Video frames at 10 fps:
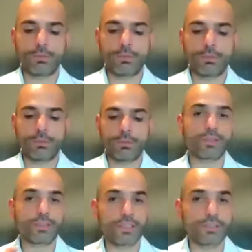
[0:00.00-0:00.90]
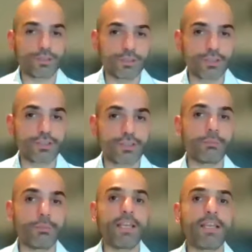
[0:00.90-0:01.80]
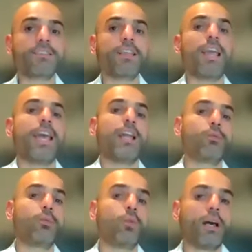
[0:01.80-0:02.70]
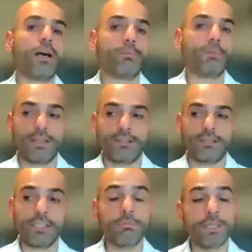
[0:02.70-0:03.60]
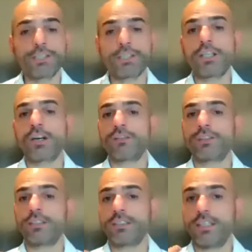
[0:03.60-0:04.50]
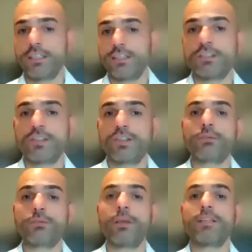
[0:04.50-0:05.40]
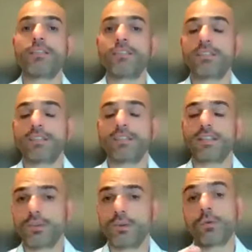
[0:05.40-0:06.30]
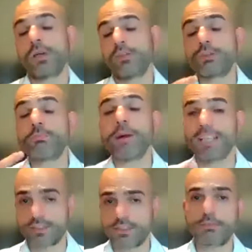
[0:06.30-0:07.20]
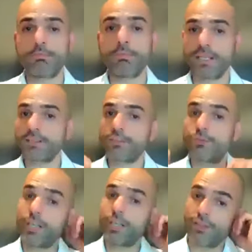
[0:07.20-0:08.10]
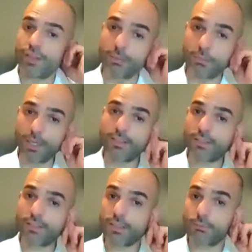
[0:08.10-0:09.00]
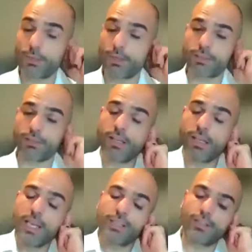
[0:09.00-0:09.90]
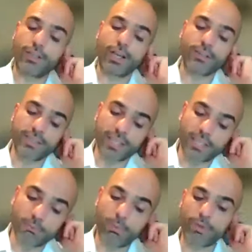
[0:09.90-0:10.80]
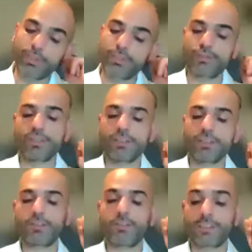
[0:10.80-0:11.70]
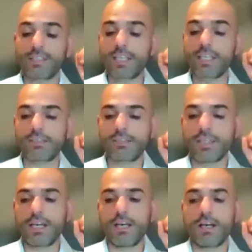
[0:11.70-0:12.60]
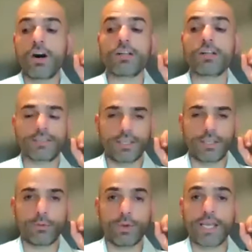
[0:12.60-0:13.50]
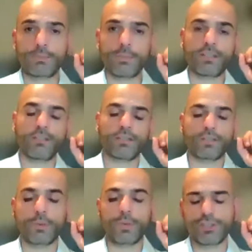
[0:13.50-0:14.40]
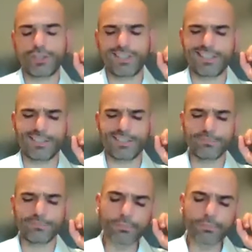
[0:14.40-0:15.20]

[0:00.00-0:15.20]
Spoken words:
person is allowed to attend to certain repairs and immediately after attending to those repairs is entitled to or must refund the balance of the deposit. So now the second point of this, the second answer or aspect of this question is